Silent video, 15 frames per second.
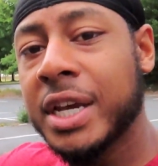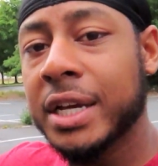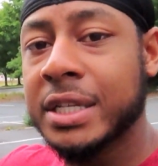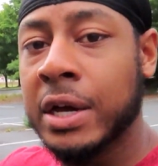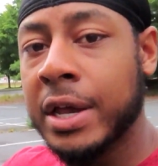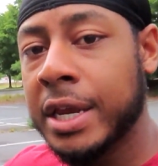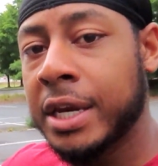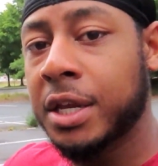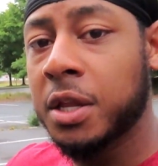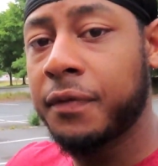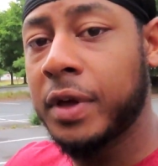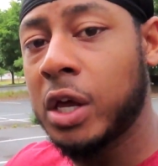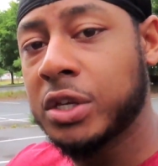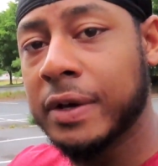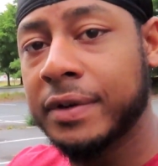checked out any other
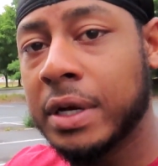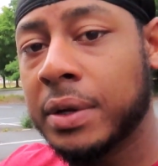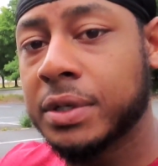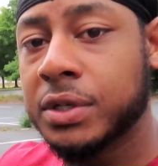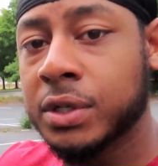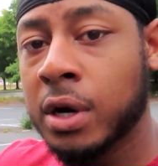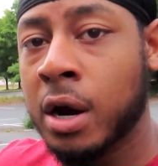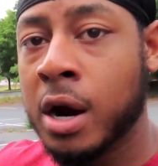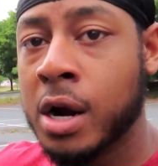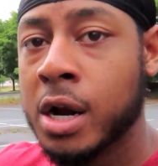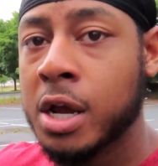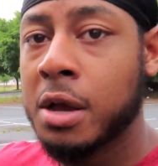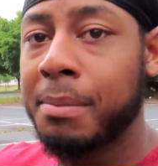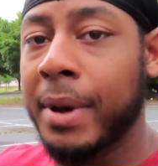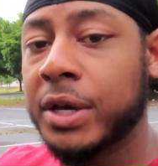videos I've done with this car,
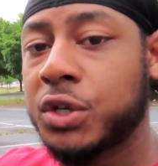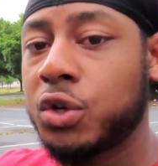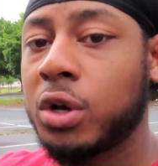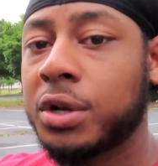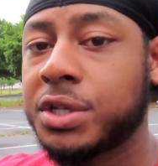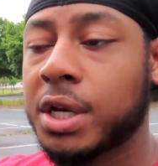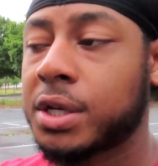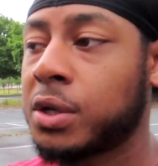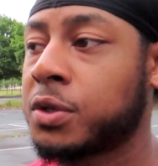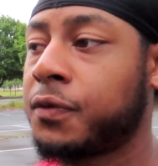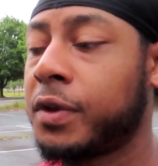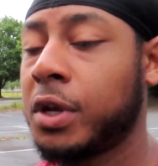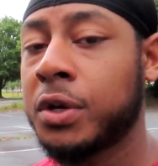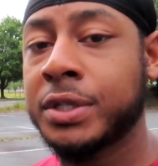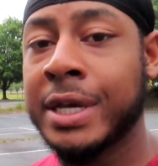make sure you go check those
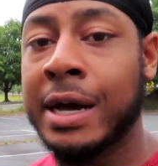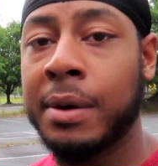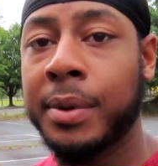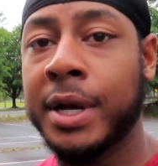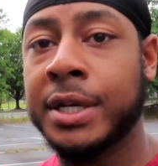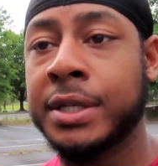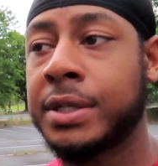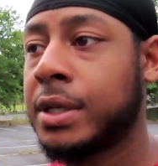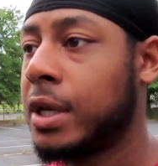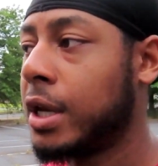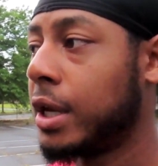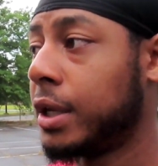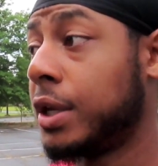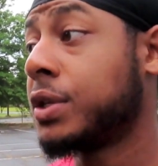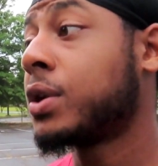videos out, because
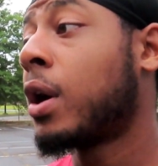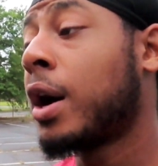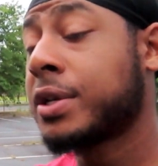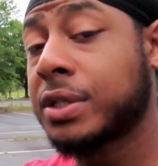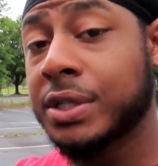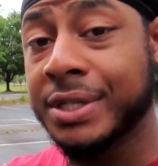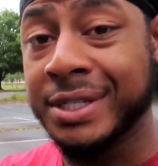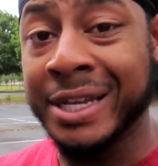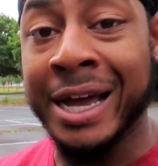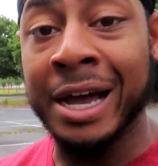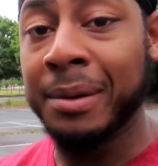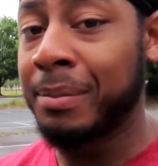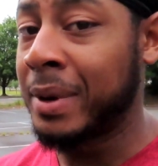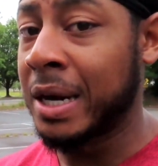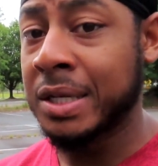this car is a
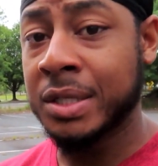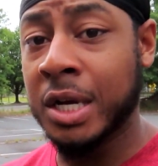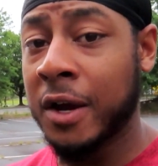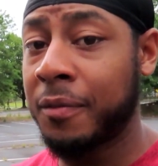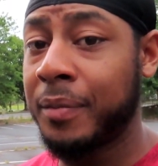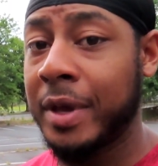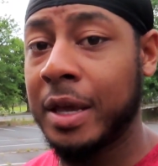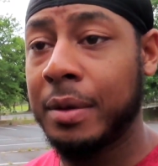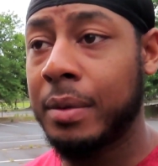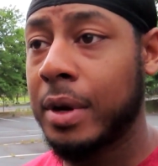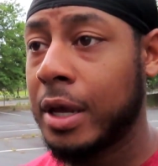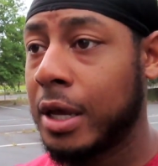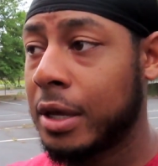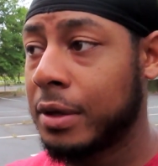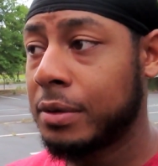stock monster. I beat
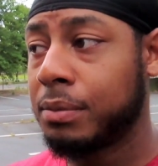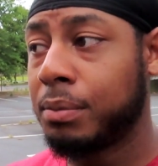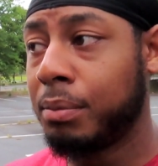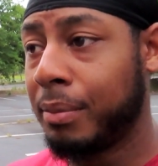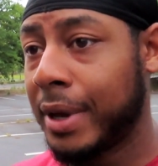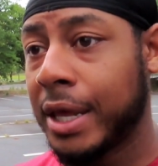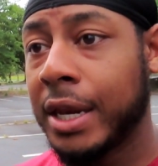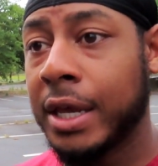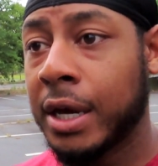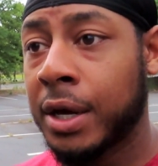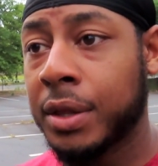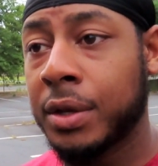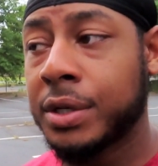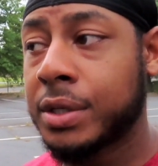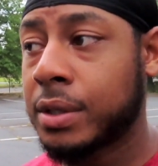many
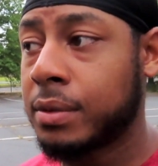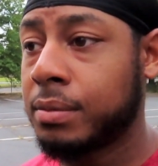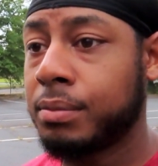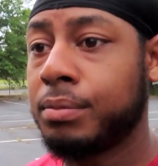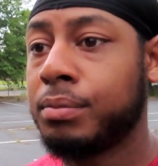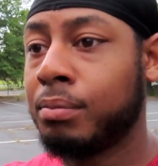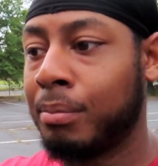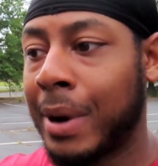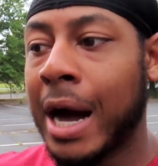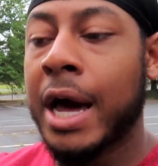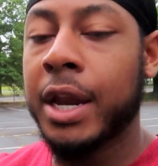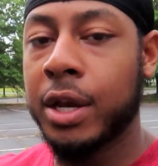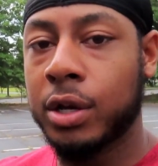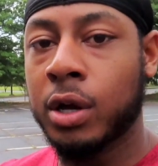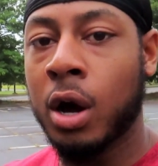others
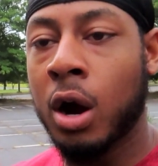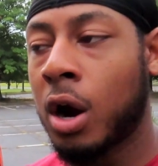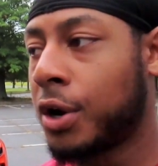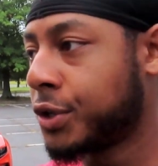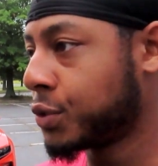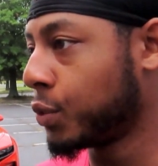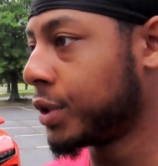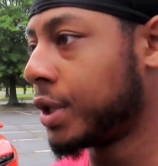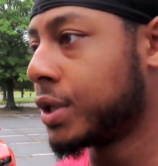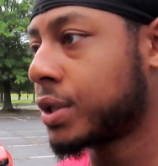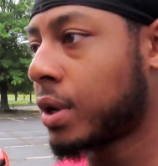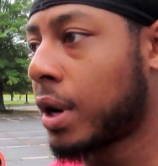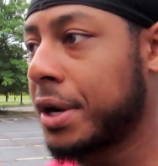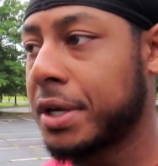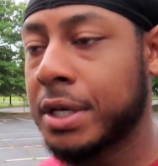modded cars with this
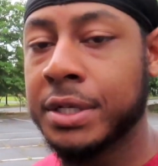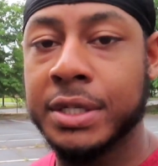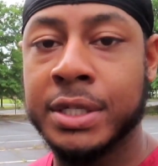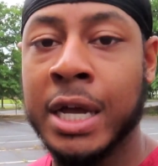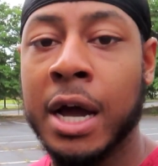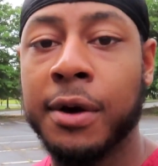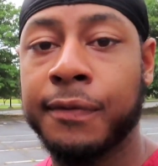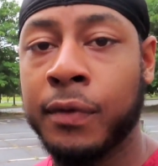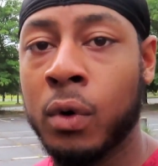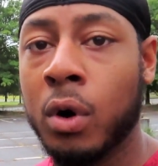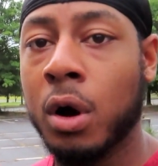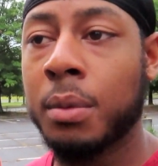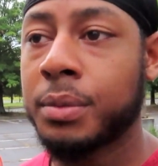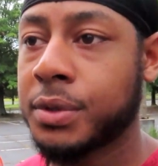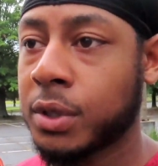car in stock
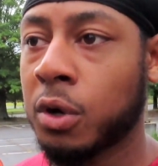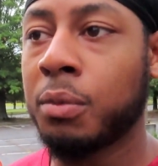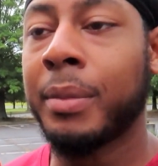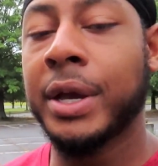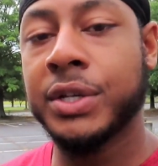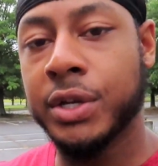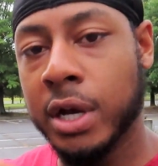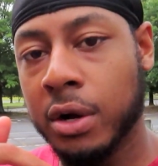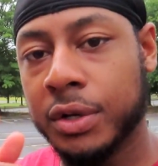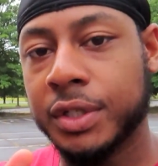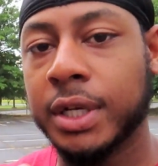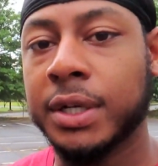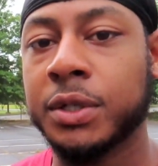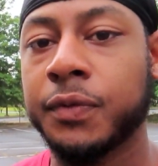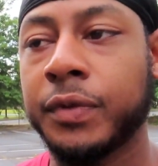form. So make sure y'all go
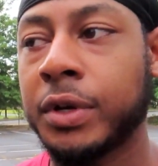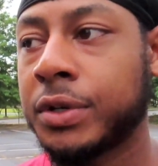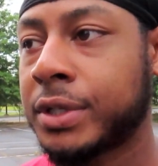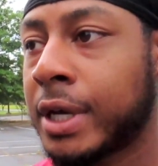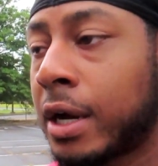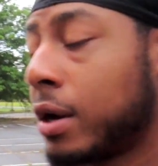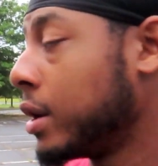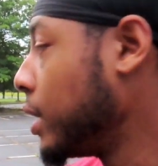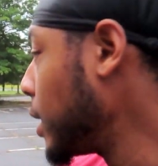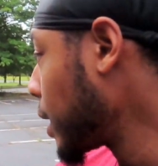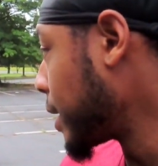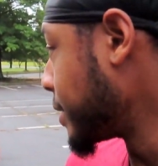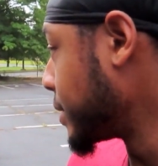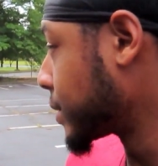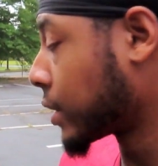check those videos out,
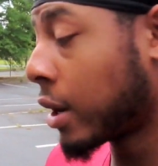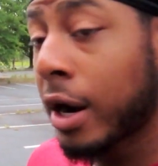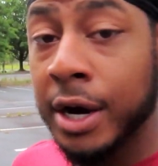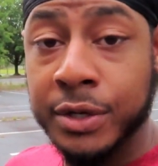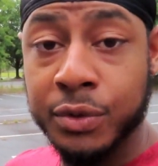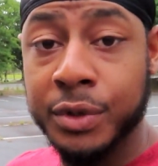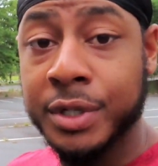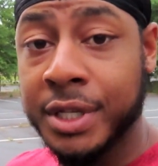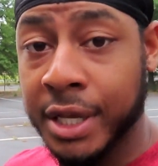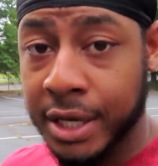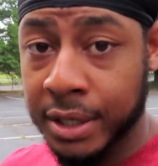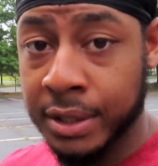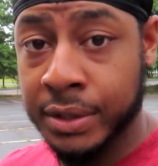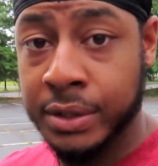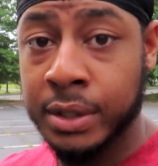because this car is
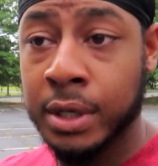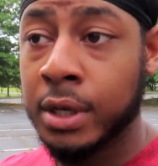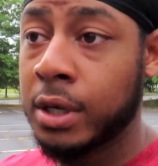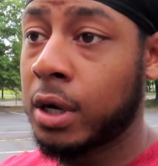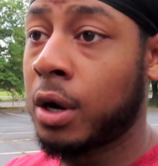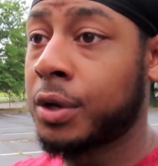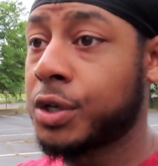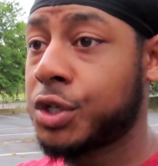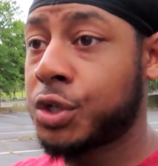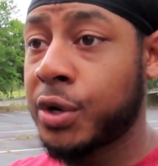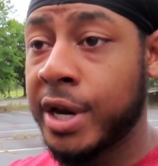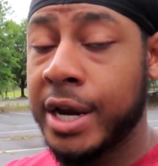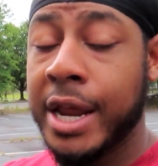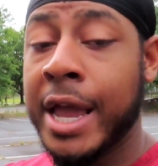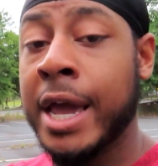ridiculous on the
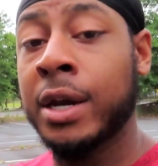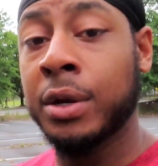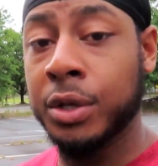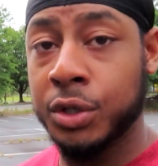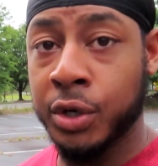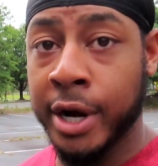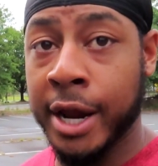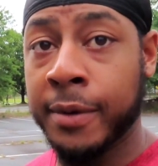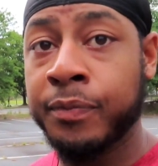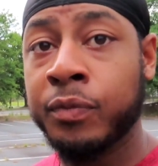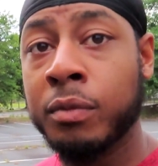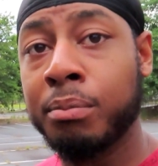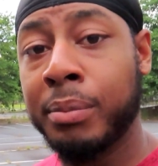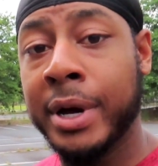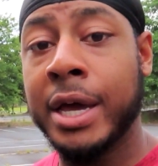street and on the track.
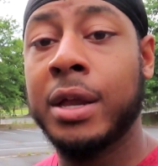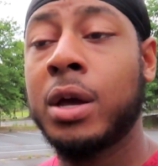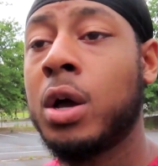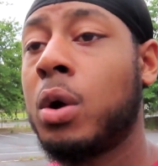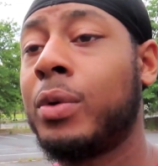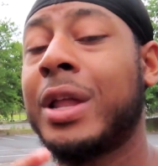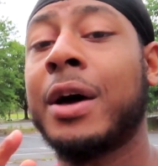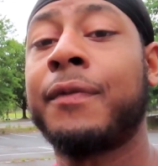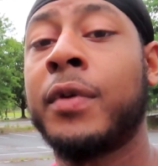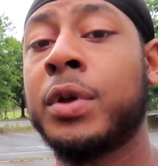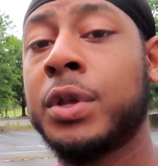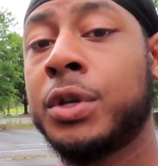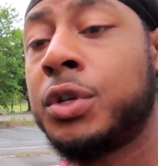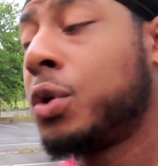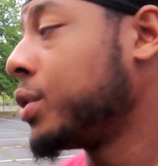But without
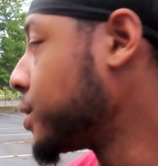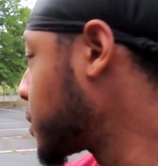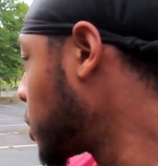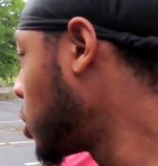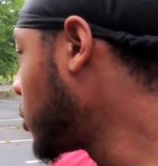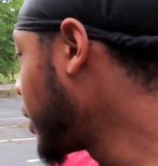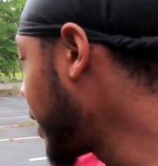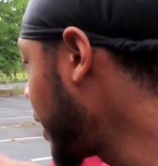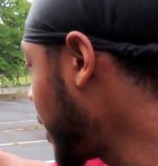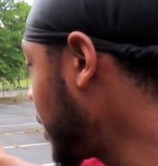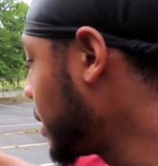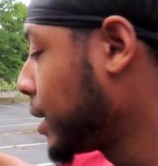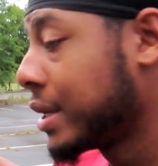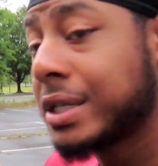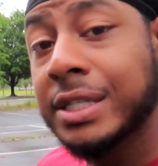further ado, let's go
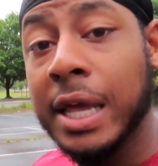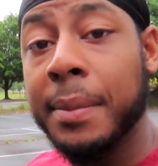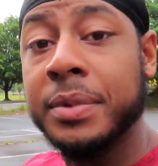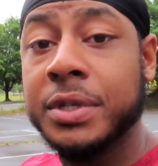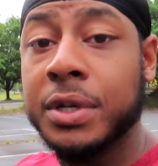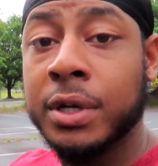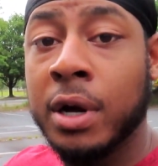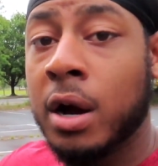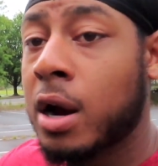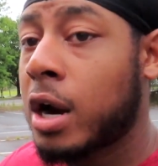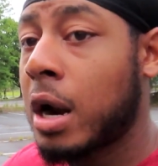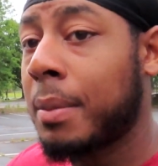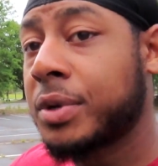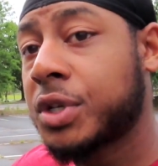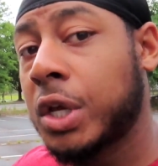ahead, step into the
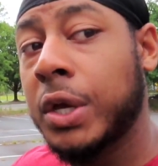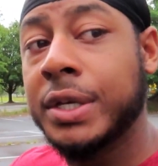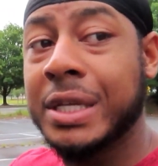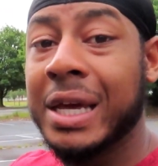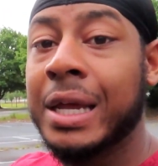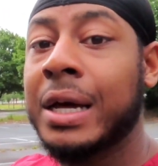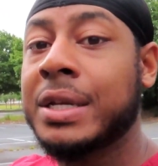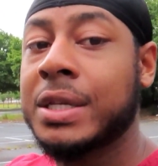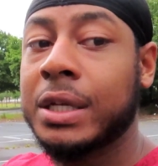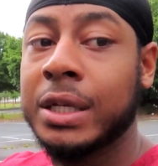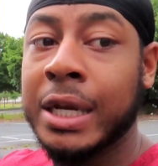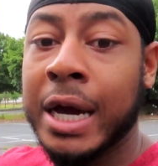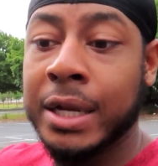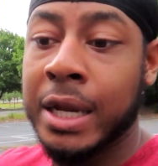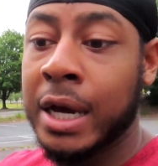car. I'm gonna show you exactly how to set the
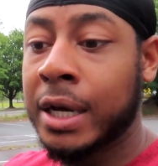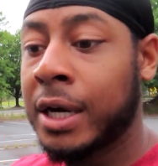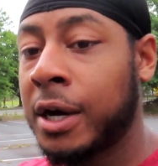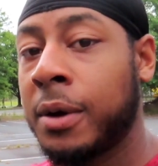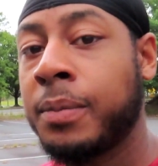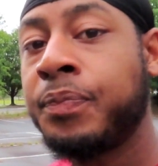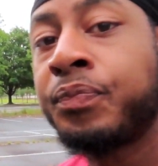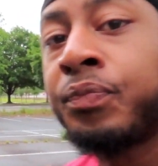line lock up.